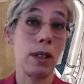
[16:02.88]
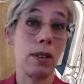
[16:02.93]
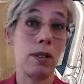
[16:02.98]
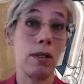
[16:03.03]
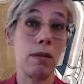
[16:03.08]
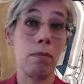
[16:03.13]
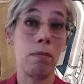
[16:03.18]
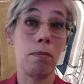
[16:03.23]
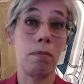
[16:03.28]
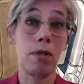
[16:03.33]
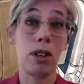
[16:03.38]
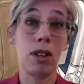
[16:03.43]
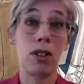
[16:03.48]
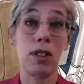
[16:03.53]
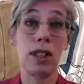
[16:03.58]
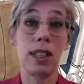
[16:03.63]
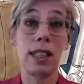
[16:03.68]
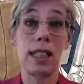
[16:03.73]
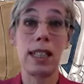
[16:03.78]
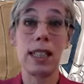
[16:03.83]
when you
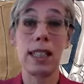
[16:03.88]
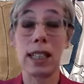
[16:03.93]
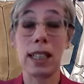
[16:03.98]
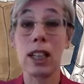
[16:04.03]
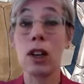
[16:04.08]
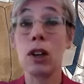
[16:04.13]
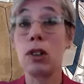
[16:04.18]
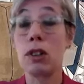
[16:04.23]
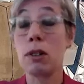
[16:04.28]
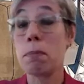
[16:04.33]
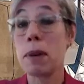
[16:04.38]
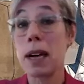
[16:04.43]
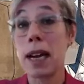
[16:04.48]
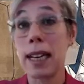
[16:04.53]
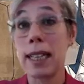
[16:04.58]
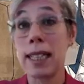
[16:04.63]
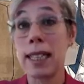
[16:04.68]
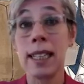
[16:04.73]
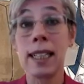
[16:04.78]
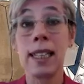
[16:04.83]
brush your teeth and go to
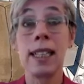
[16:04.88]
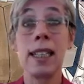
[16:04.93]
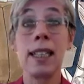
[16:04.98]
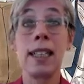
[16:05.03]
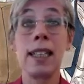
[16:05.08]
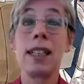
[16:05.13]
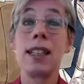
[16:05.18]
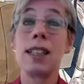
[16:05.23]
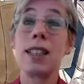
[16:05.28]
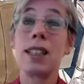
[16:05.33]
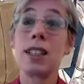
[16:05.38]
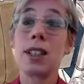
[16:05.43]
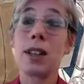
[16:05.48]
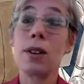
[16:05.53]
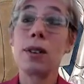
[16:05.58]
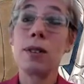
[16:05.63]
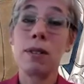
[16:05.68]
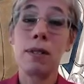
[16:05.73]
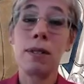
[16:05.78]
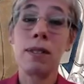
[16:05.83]
bed.
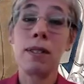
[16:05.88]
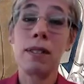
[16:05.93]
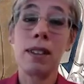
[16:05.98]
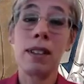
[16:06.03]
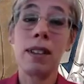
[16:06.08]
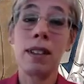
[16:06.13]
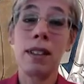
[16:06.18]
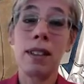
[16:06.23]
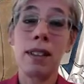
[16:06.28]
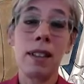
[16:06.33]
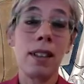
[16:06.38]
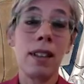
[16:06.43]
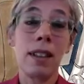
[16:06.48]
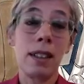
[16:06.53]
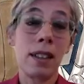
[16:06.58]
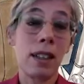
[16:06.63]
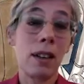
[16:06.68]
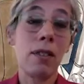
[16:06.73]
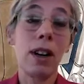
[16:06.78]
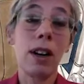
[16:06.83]
So
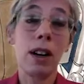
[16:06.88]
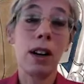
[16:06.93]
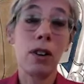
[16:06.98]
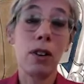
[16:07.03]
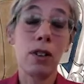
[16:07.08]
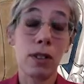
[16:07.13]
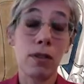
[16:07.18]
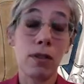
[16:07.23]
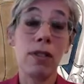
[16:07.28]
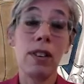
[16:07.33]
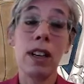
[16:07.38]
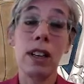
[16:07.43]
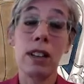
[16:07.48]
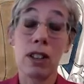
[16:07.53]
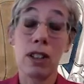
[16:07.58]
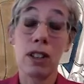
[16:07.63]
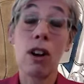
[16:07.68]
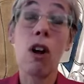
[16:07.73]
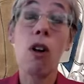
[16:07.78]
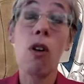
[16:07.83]
there are a lot of, then
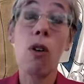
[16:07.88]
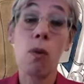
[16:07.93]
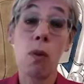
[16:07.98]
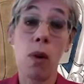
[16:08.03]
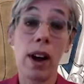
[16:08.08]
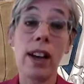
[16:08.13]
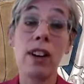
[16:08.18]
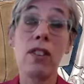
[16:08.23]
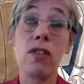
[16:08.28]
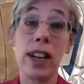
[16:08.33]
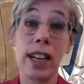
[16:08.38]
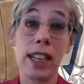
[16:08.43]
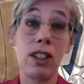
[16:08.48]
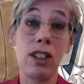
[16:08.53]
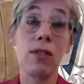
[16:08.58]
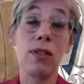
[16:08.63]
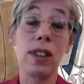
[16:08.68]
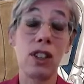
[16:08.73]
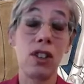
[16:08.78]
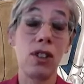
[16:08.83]
there's a whole wide
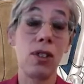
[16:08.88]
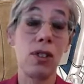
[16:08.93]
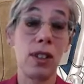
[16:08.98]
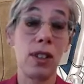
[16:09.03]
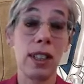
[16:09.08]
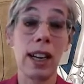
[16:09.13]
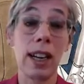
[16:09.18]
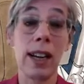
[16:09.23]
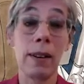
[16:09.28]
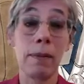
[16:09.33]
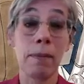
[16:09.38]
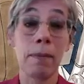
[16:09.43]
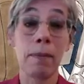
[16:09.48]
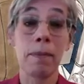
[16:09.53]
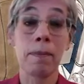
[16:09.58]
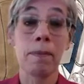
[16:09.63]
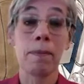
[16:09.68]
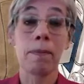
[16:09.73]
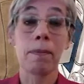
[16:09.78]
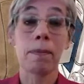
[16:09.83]
range of issues there.
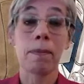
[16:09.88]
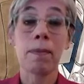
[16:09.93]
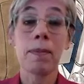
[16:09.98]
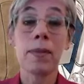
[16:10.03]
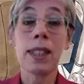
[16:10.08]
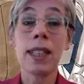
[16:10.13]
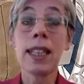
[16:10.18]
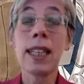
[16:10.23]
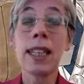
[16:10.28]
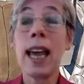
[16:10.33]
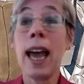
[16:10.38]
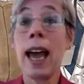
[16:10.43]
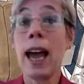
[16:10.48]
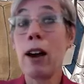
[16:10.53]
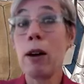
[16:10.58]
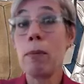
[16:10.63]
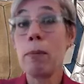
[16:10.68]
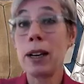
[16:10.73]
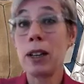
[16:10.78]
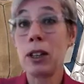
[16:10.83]

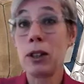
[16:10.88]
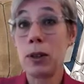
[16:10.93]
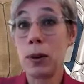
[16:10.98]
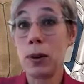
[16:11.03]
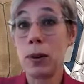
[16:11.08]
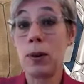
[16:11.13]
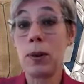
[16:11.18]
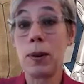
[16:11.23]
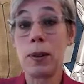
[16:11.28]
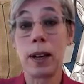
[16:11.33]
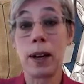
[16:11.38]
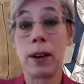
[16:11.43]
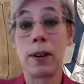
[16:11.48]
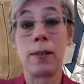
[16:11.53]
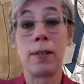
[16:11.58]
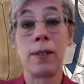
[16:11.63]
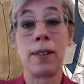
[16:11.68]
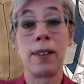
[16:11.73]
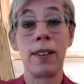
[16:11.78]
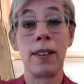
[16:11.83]
How about you,
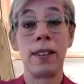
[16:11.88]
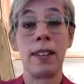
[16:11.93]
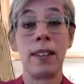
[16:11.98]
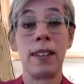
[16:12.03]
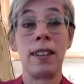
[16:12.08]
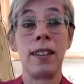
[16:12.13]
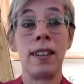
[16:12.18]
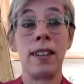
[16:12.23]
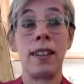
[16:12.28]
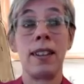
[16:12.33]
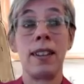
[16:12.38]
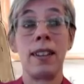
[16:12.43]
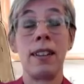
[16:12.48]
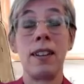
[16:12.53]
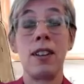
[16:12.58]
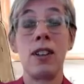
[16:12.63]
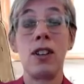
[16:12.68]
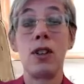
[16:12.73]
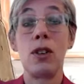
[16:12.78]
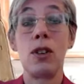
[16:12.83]
though?
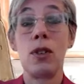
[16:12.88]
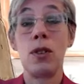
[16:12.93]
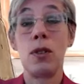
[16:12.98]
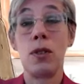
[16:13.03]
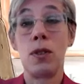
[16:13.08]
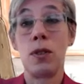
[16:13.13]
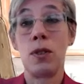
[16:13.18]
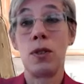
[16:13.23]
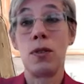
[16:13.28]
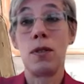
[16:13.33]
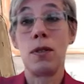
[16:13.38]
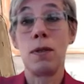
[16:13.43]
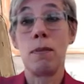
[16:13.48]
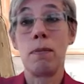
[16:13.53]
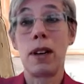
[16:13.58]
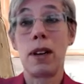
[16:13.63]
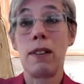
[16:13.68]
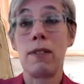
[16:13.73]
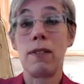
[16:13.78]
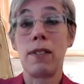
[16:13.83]
You
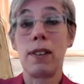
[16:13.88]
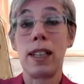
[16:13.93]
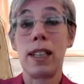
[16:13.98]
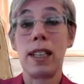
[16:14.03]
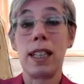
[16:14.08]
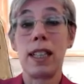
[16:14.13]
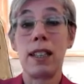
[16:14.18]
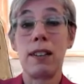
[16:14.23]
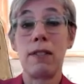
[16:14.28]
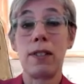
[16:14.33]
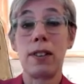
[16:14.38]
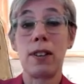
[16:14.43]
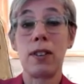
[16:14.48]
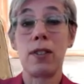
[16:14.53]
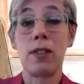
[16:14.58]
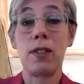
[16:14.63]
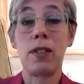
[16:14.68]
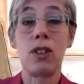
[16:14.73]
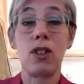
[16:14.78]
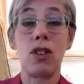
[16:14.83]
may find it
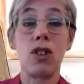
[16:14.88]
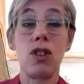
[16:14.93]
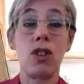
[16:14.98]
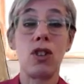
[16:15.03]
difficult